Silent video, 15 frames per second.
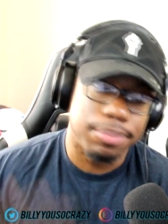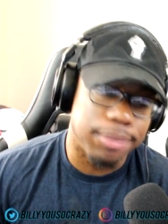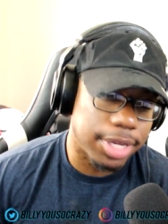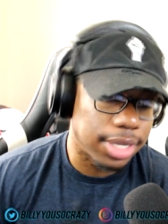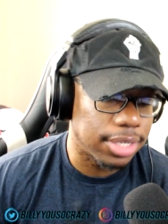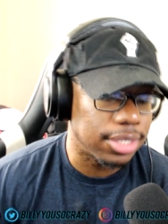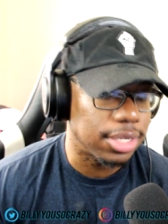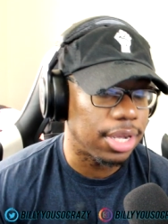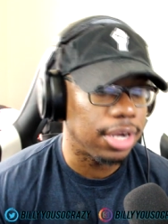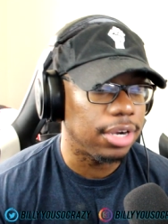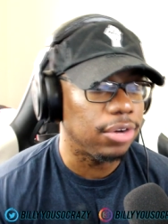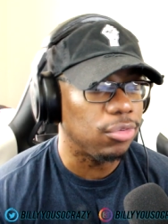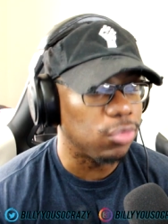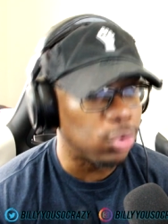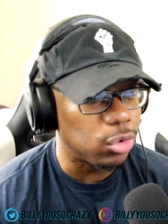
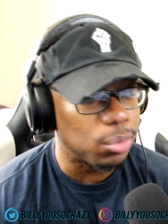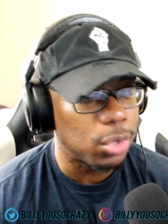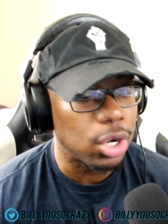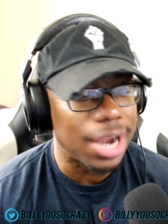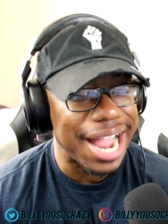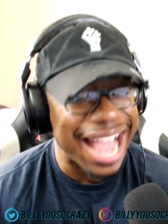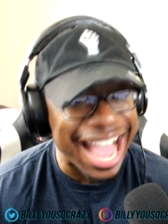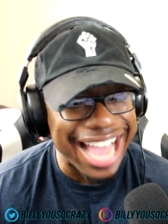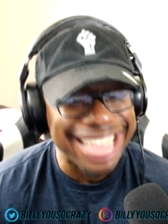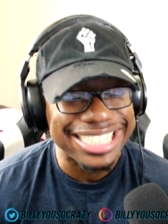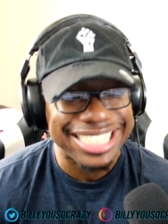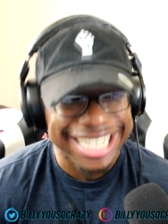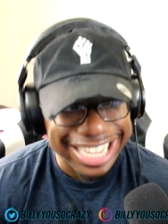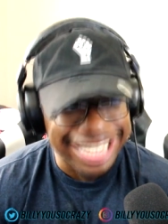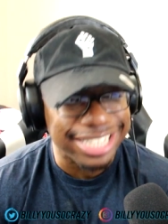McEntire. Rumor
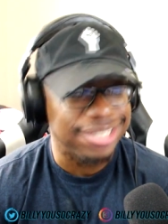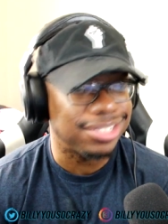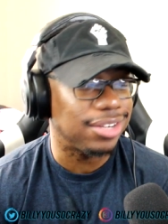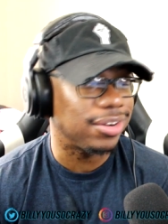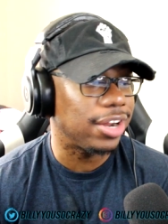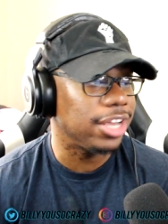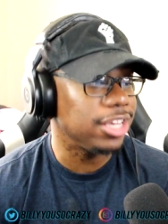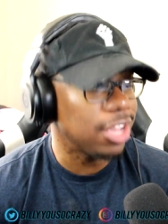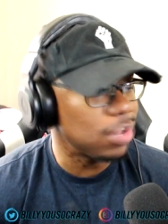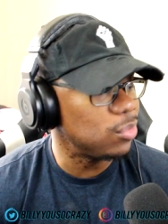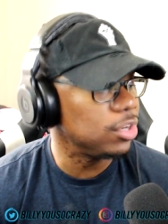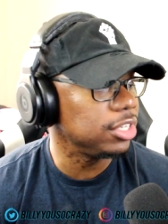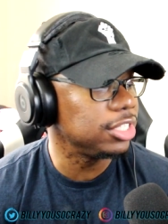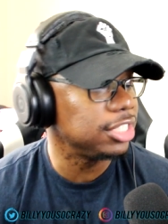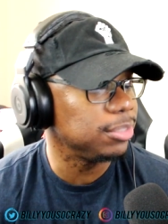has it. All right, y'all
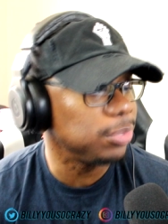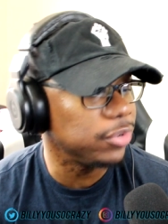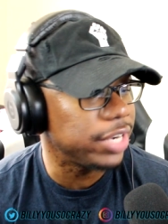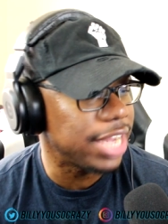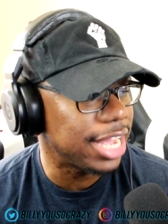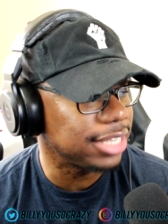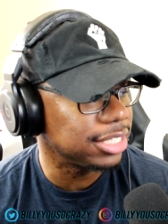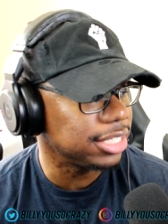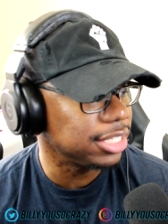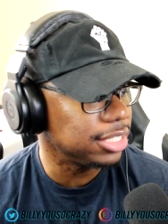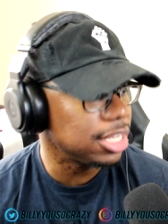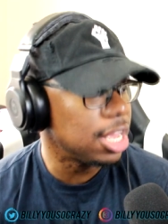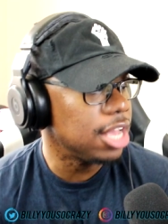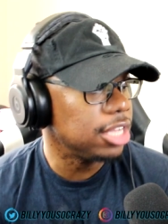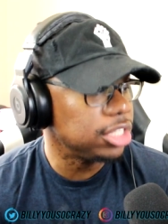wanted to see me react to
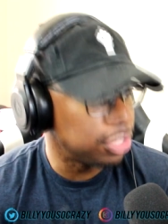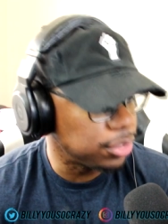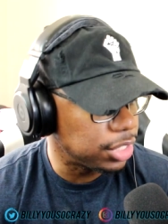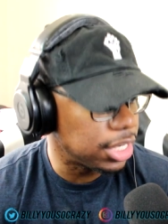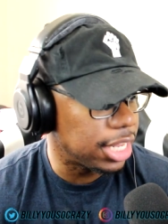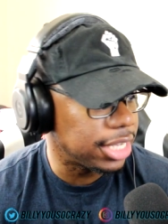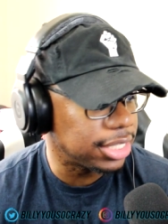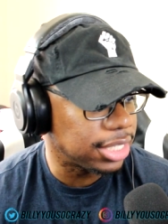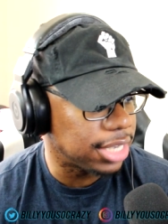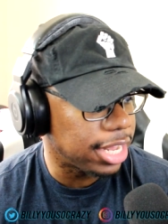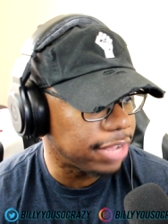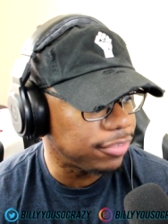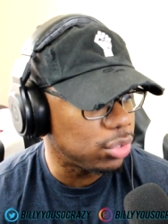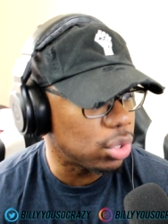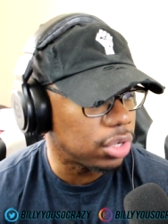this, so today is the
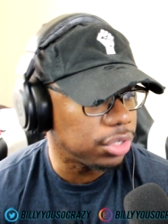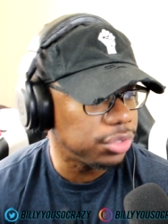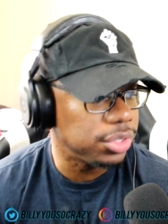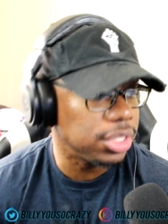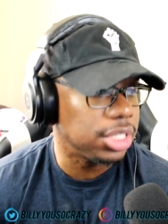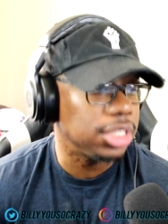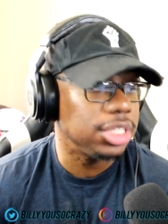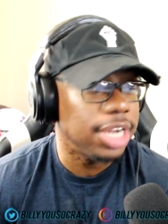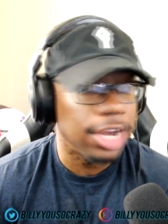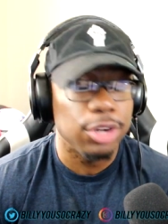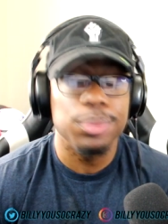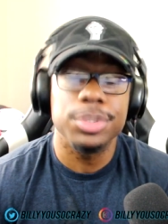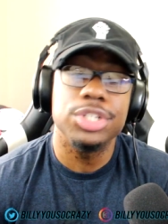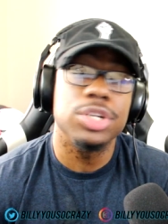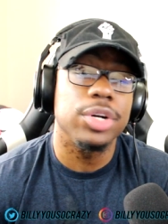day. If you are new to this
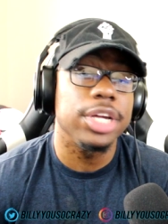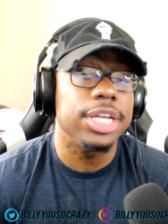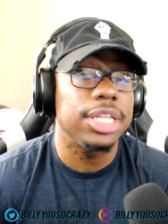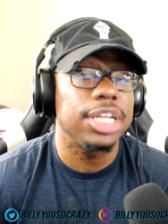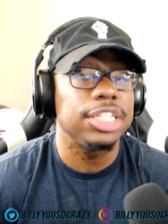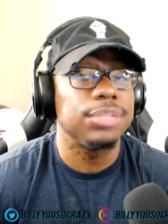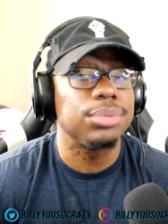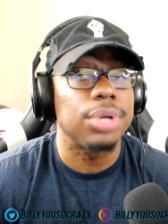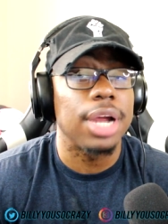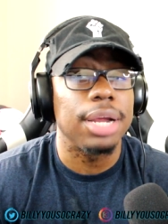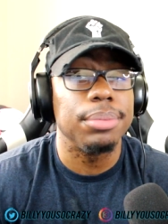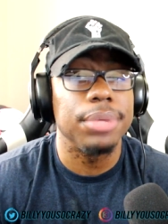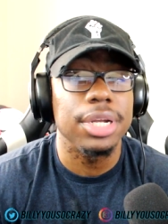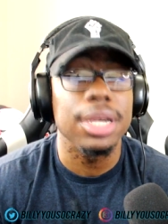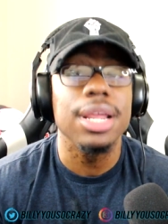channel, be sure to hit that
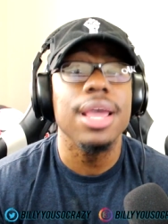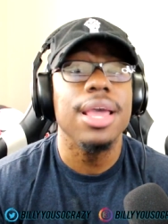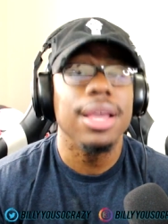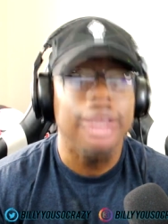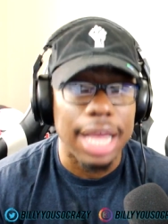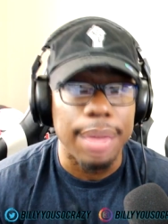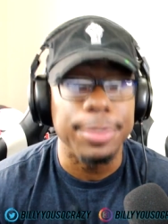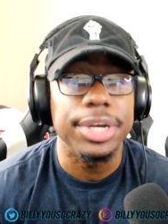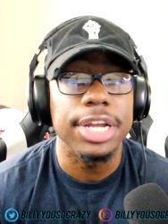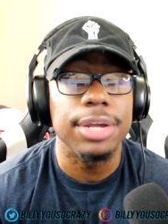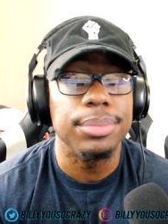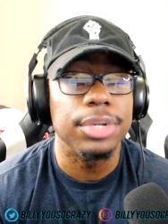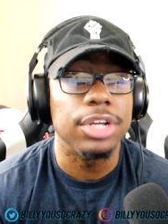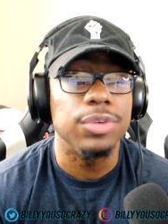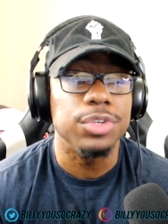subscribe button. Comment
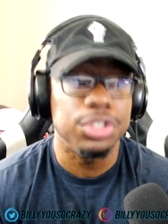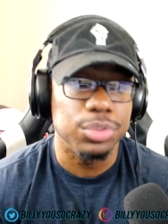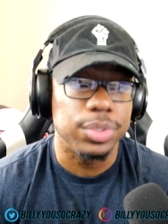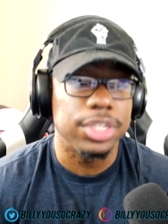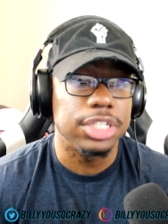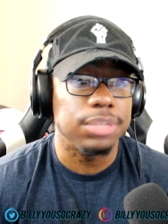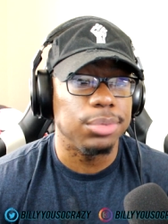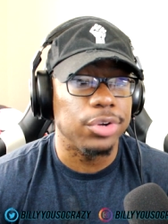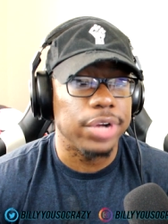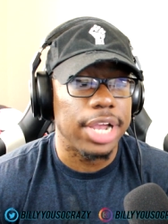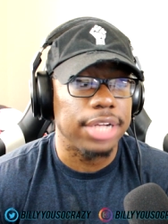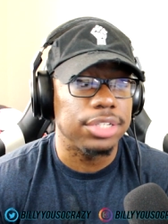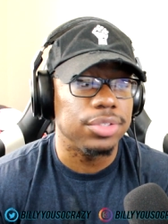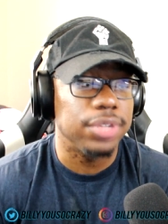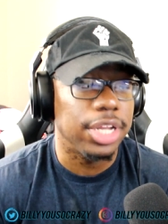down below what you want to see me
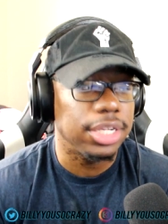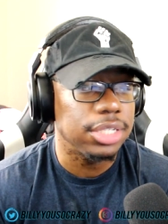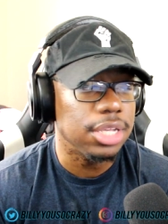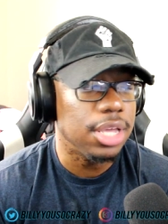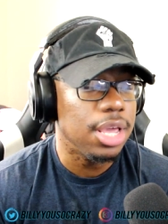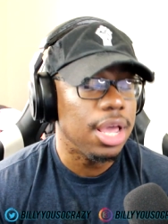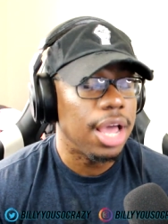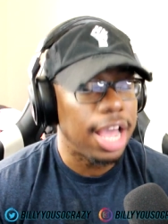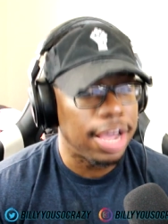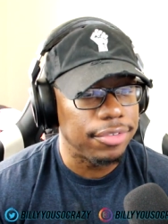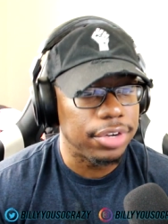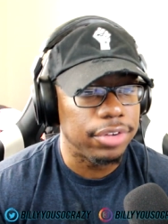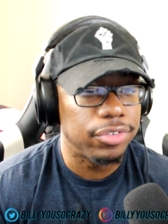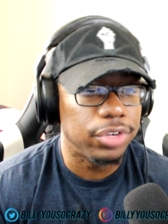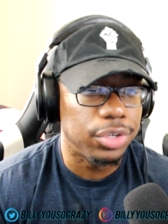react to next. I
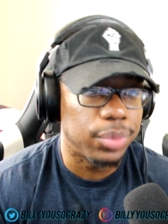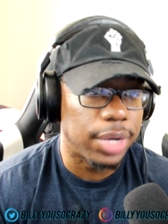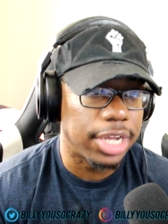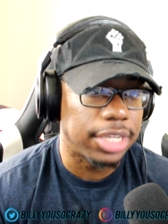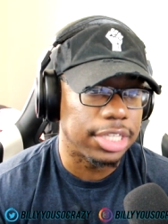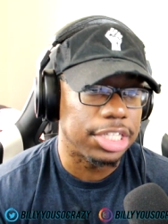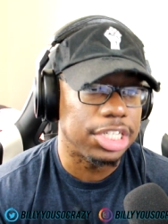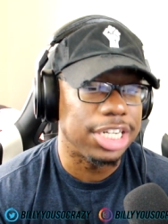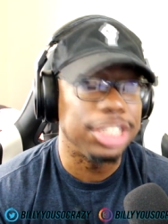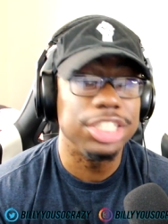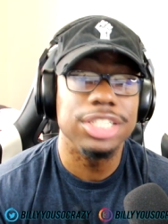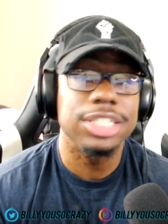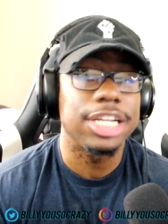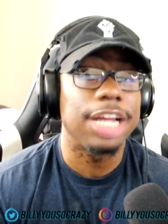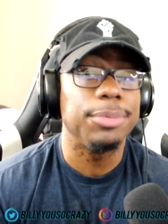have it up for you when I get the chance.
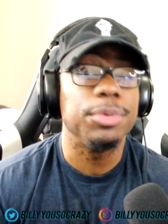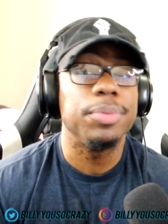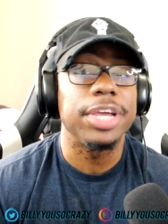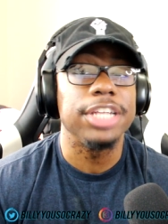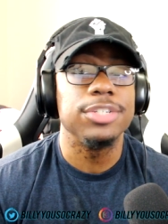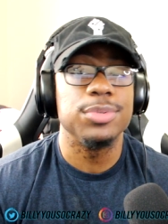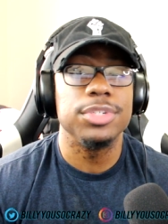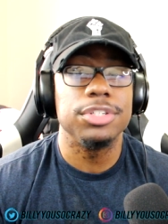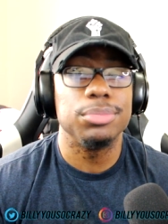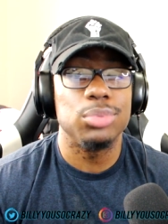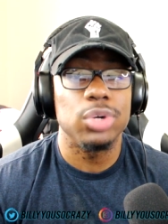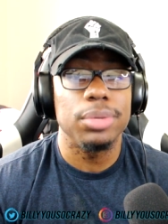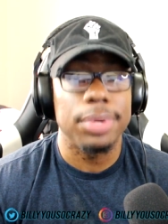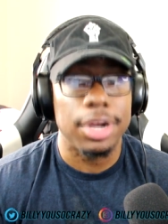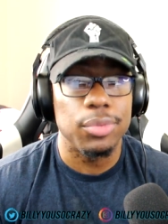You just got to be patient with your
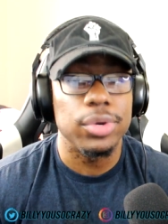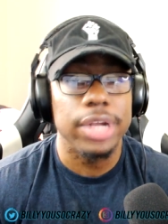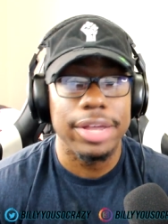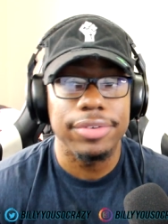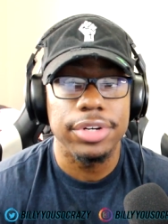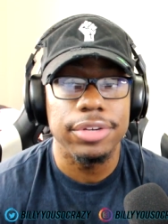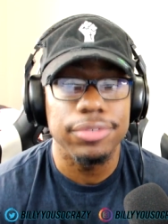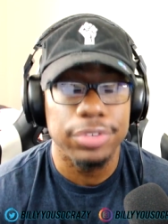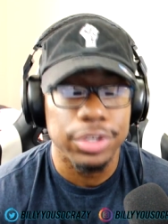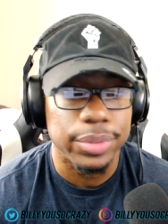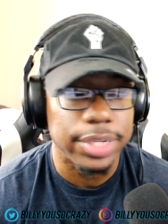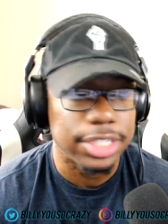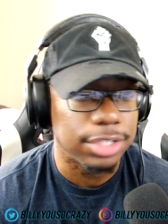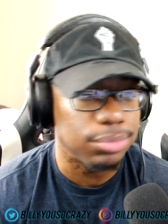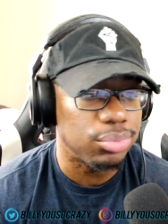boy, but I will have it up for
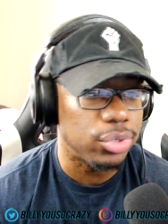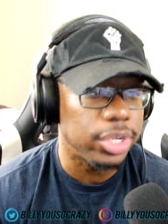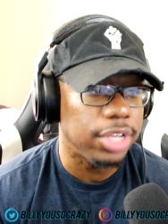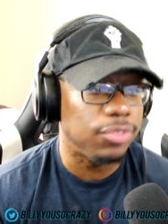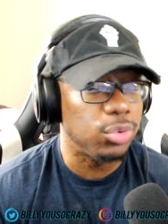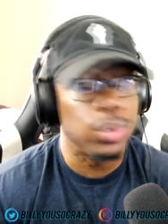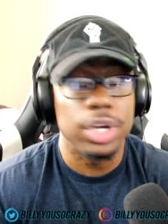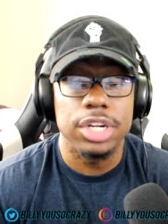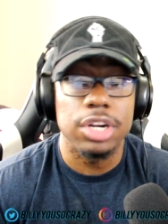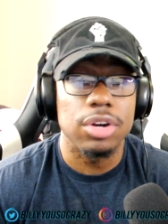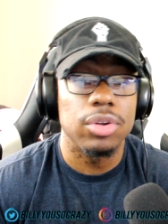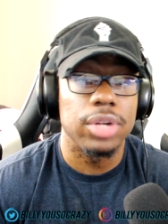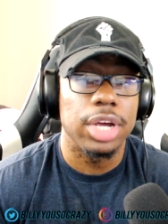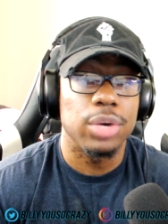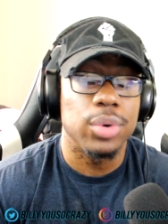you at some point. If you want it done a
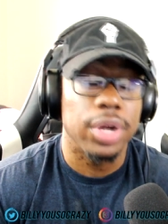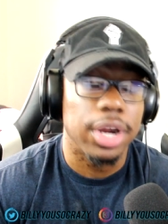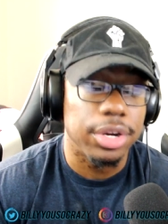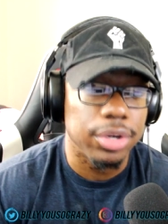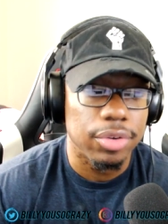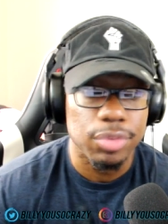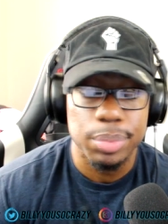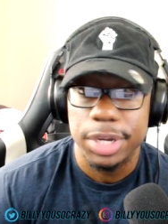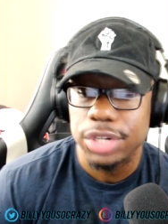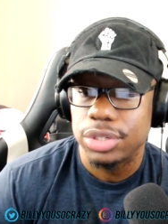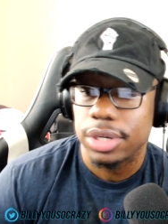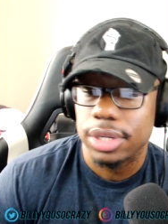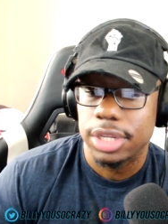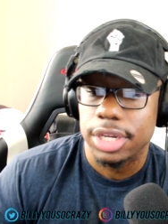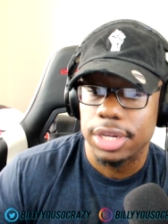whole lot quicker, I do have a
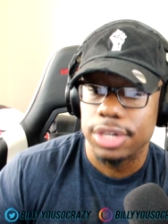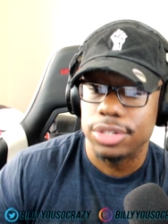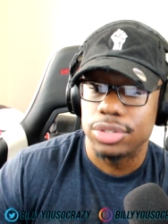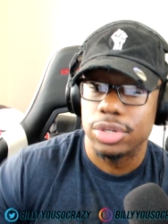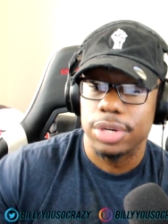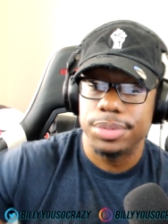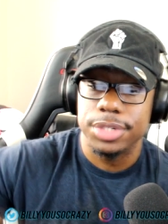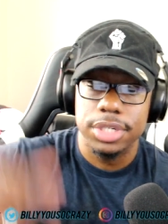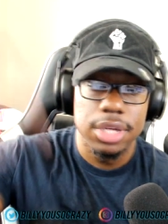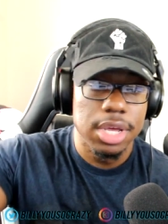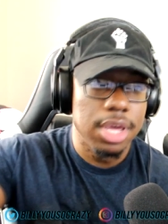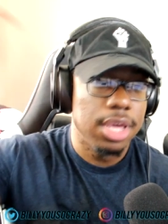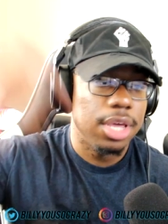Patreon link in the description.